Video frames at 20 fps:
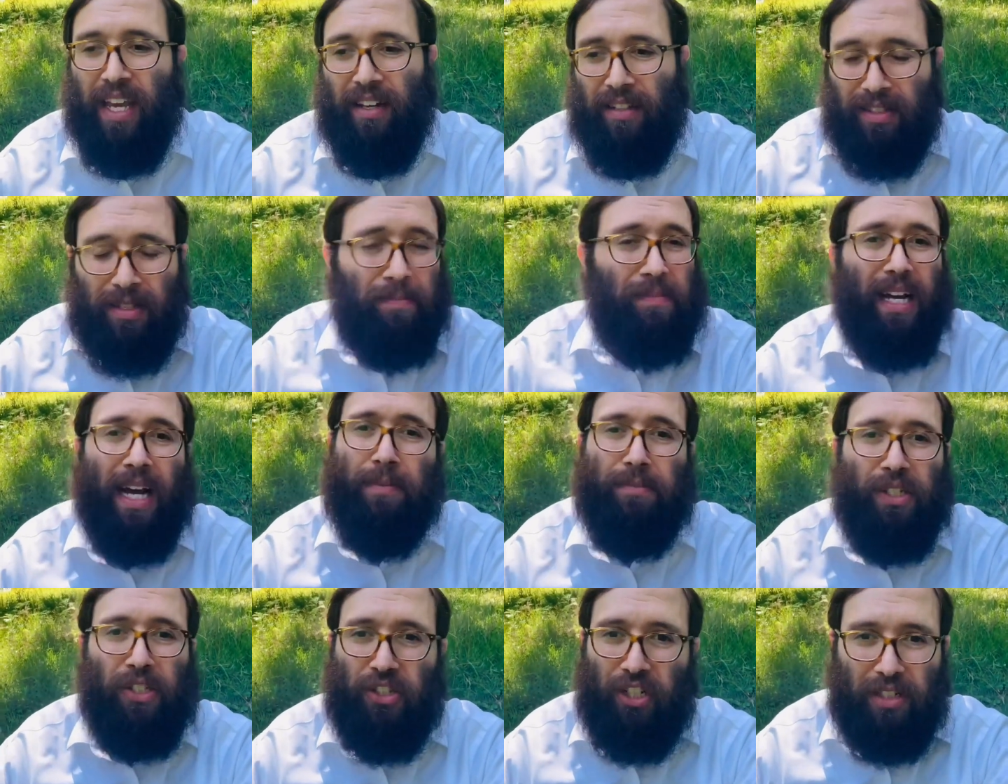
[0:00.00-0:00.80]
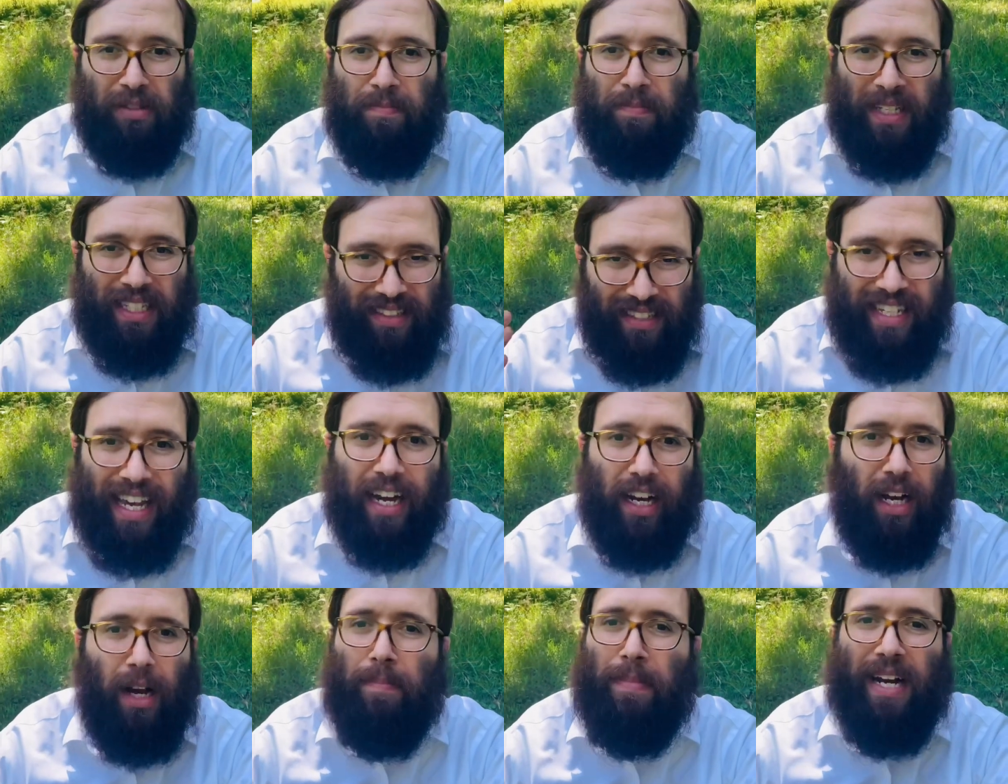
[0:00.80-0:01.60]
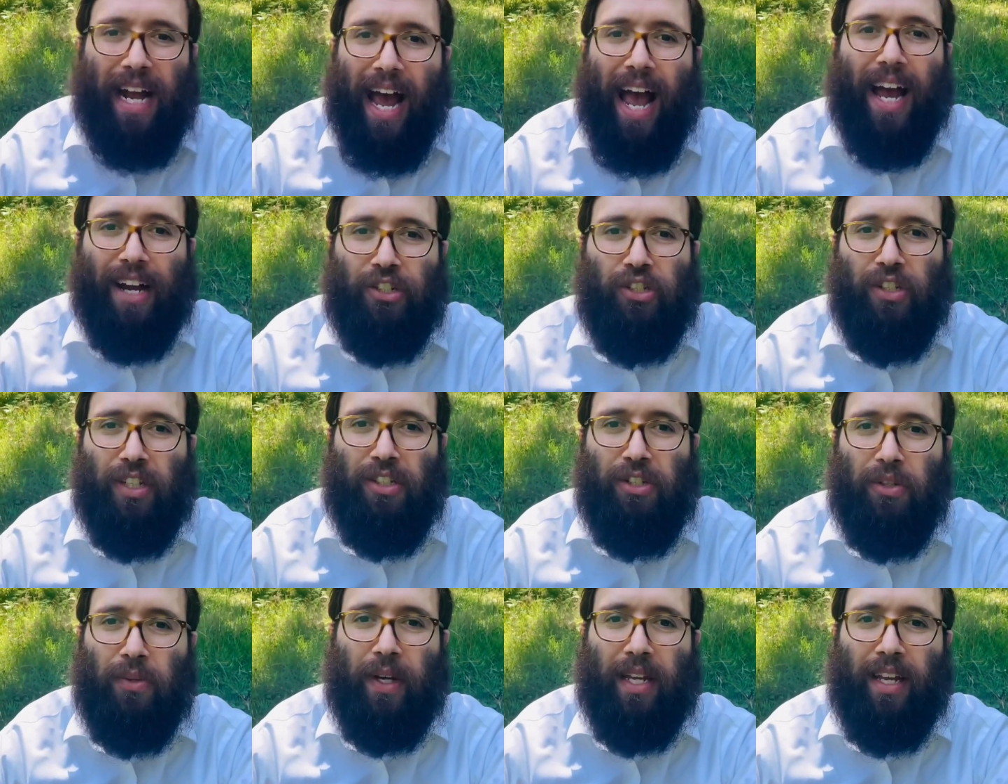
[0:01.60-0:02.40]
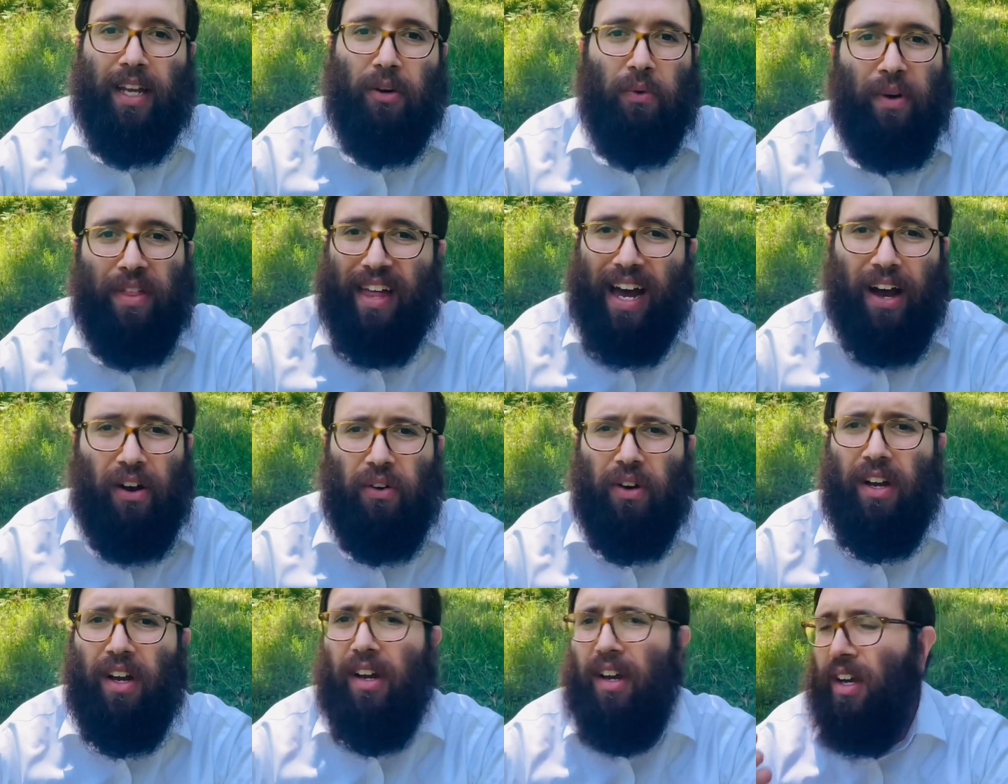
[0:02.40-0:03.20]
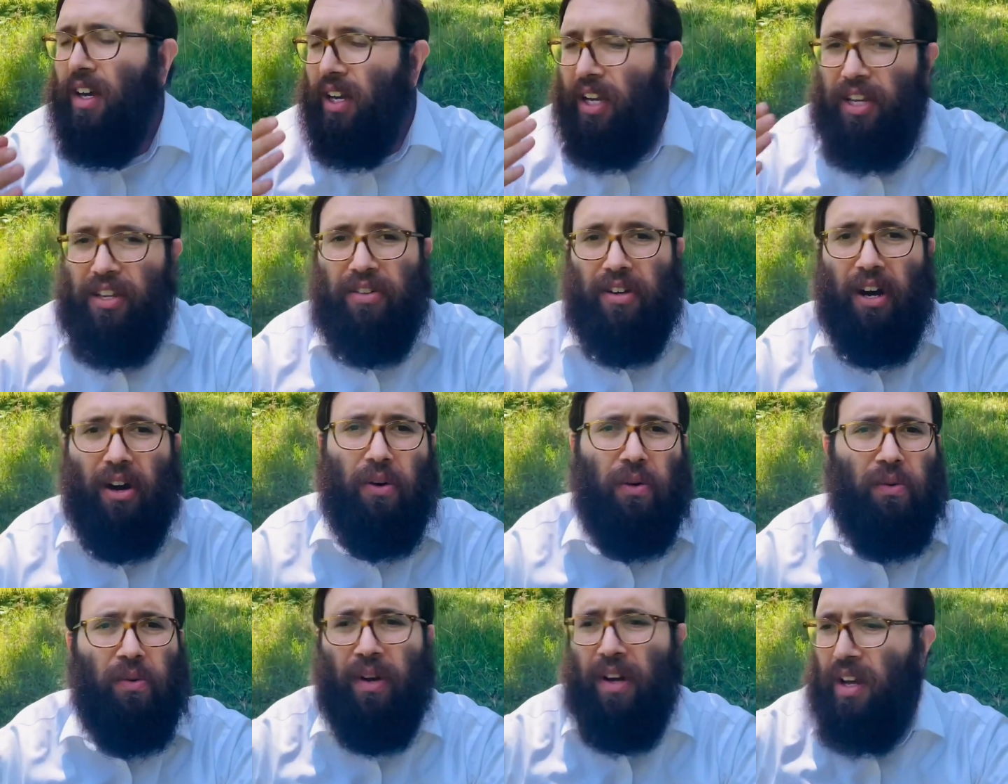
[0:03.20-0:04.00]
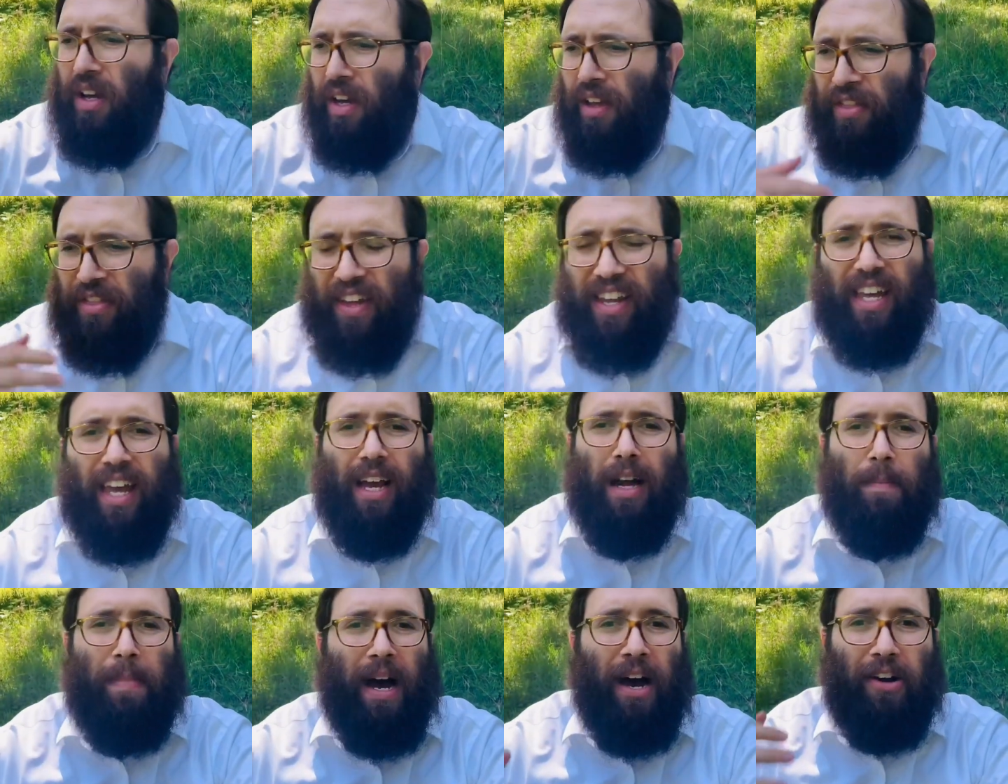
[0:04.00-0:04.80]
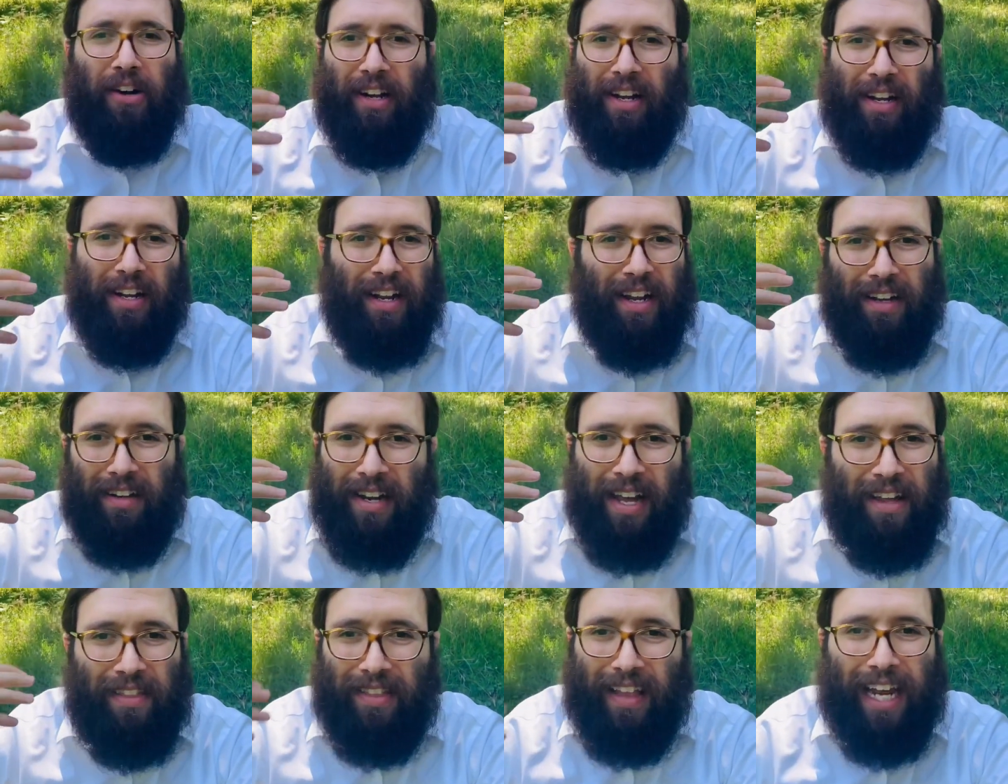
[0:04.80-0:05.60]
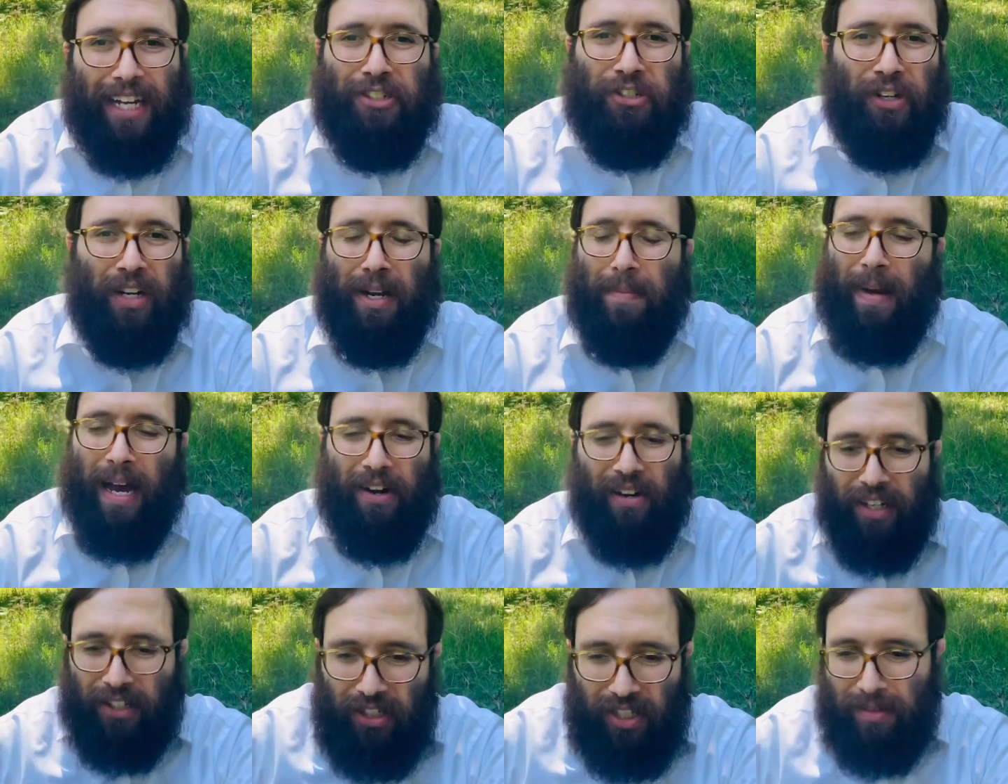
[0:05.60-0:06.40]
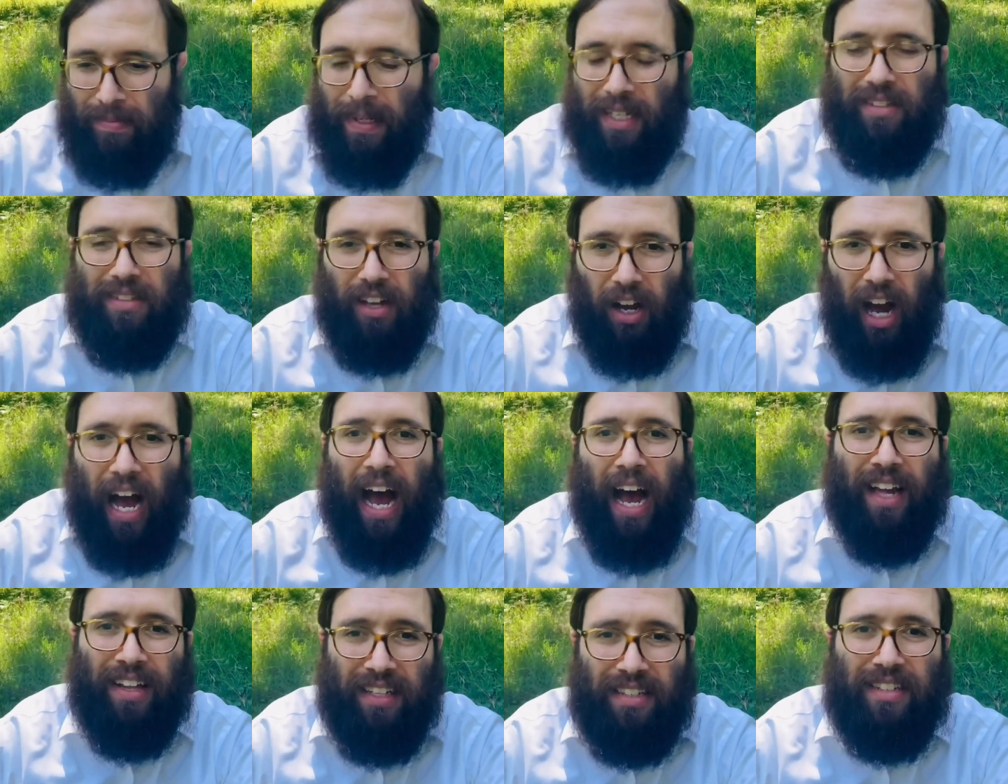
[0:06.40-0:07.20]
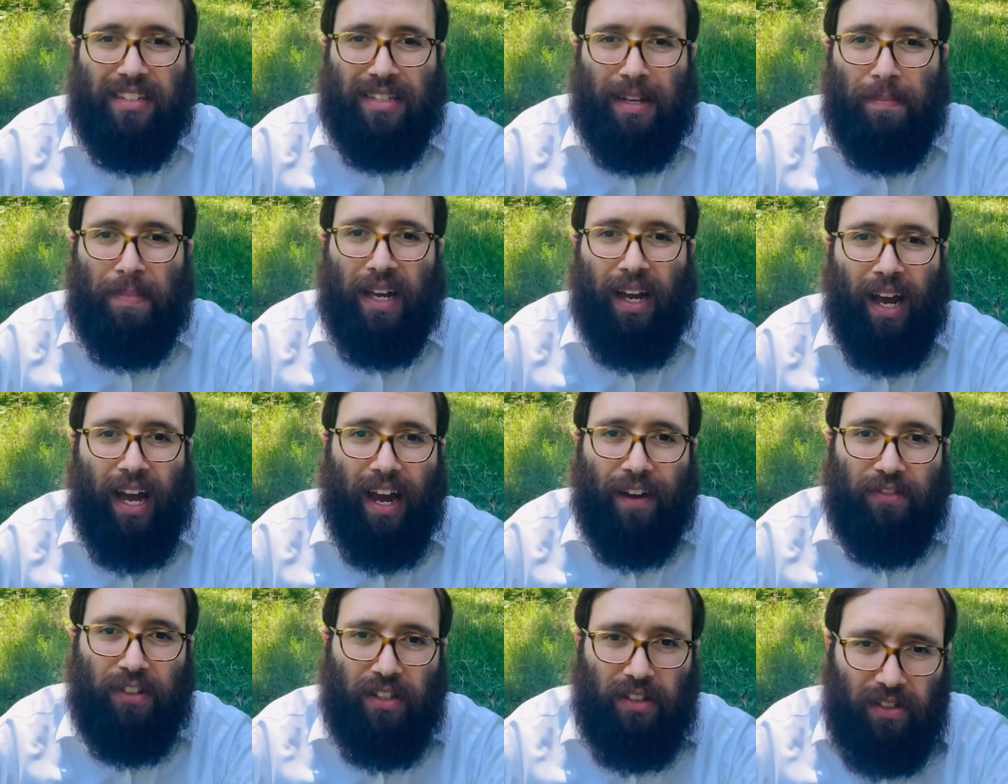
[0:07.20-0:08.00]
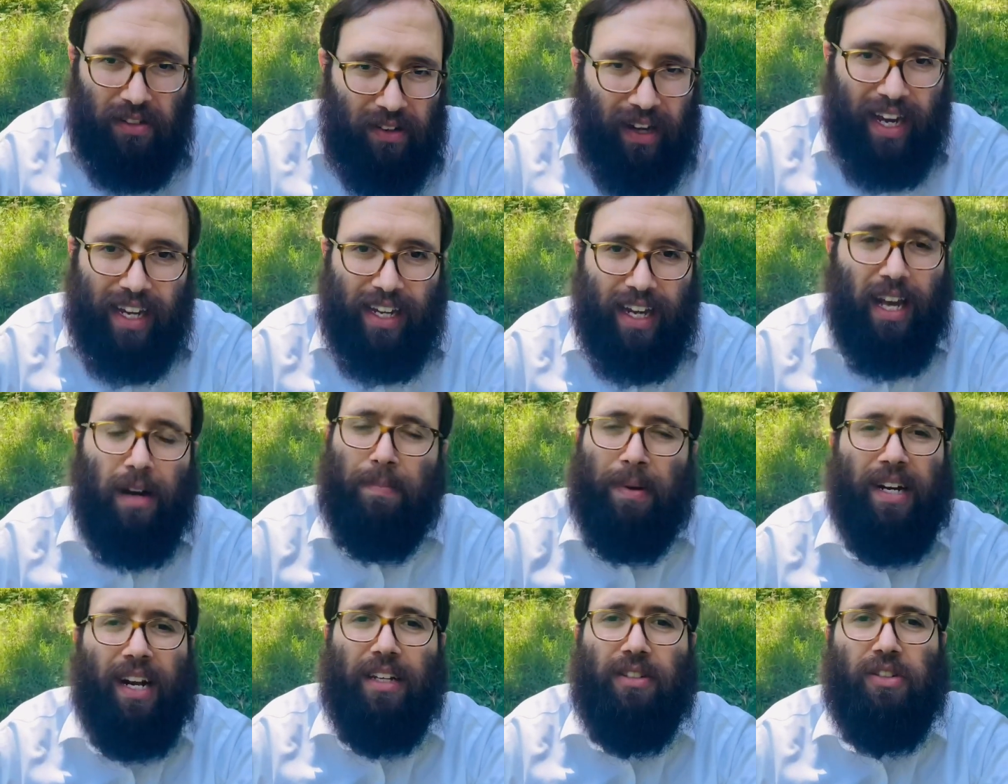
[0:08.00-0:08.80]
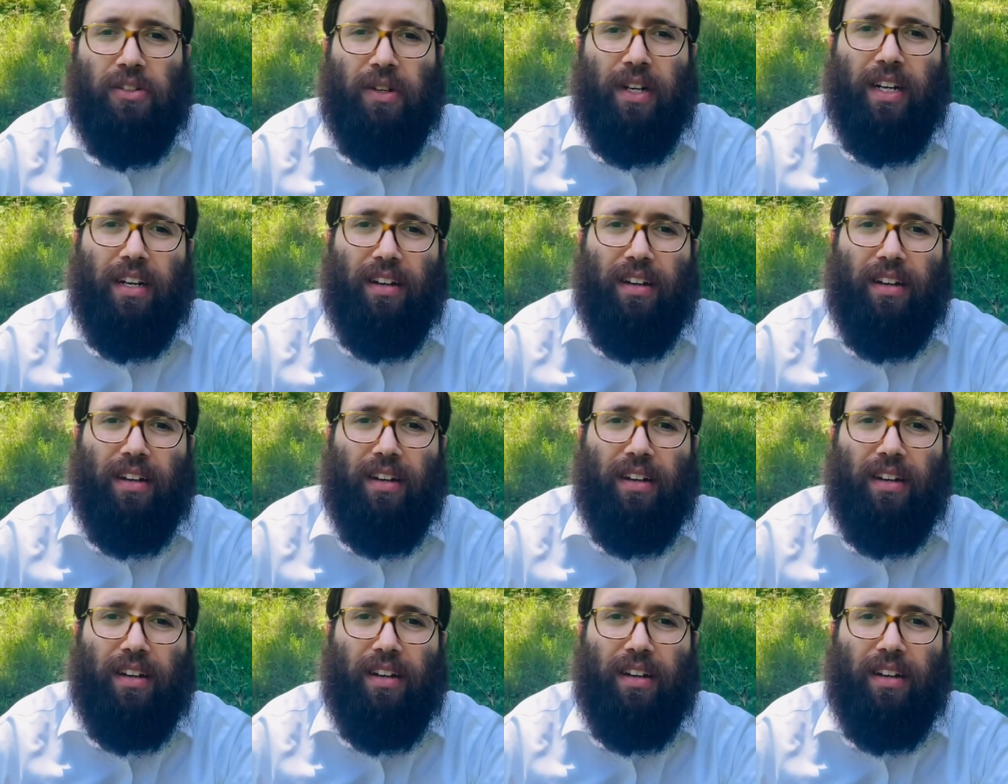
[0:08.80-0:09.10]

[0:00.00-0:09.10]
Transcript: Sometimes it just means getting up and actually doing it without, you know, thinking about it and lecturing about it. It just means this is something I have to do. I get up and I do it.